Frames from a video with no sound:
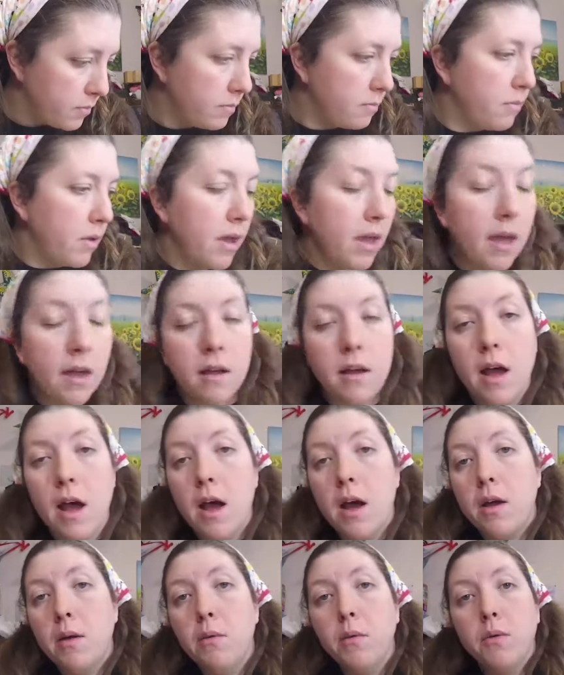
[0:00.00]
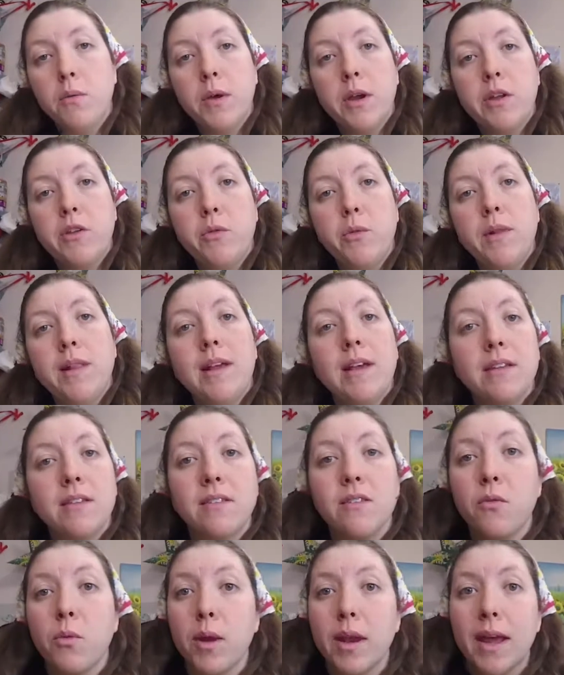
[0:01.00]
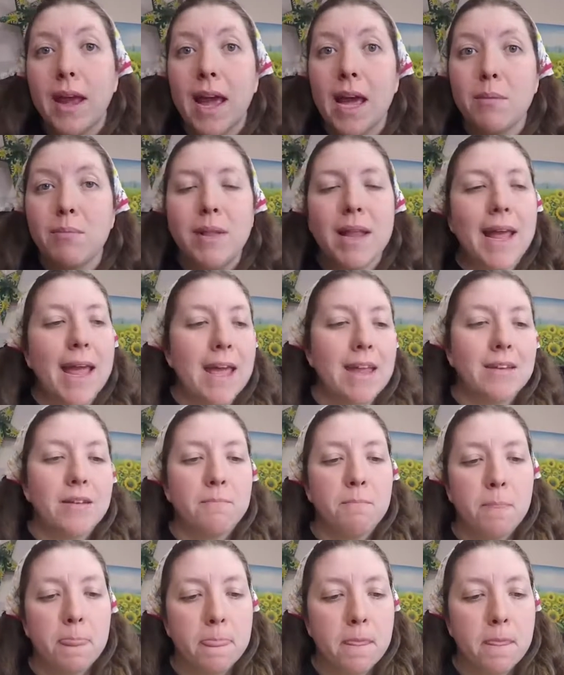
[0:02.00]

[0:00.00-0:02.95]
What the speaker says: But yeah, I will read you a list of what I had planned.